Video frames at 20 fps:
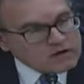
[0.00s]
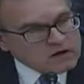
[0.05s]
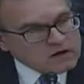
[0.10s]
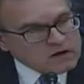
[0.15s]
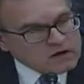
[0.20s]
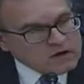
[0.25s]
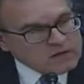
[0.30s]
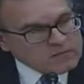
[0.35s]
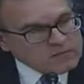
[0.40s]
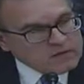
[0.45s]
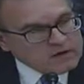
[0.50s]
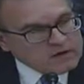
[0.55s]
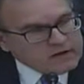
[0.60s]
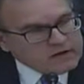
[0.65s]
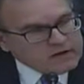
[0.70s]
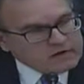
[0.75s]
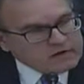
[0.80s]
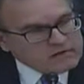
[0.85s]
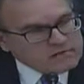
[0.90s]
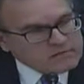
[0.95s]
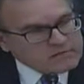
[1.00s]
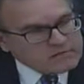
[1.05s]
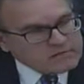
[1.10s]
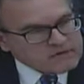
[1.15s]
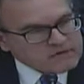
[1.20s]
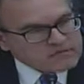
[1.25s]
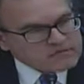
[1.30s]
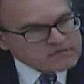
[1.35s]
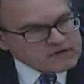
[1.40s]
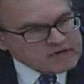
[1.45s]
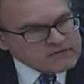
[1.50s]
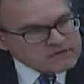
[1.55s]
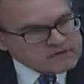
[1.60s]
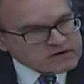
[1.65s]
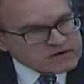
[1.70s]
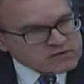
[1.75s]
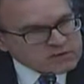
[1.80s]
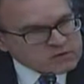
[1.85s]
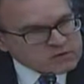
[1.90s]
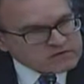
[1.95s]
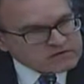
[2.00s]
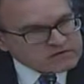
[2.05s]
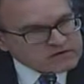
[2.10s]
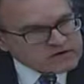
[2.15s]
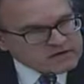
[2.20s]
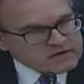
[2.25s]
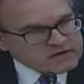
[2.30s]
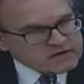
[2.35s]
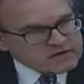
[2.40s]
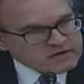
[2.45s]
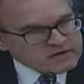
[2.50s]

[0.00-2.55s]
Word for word: Um, and my staff and I worked at,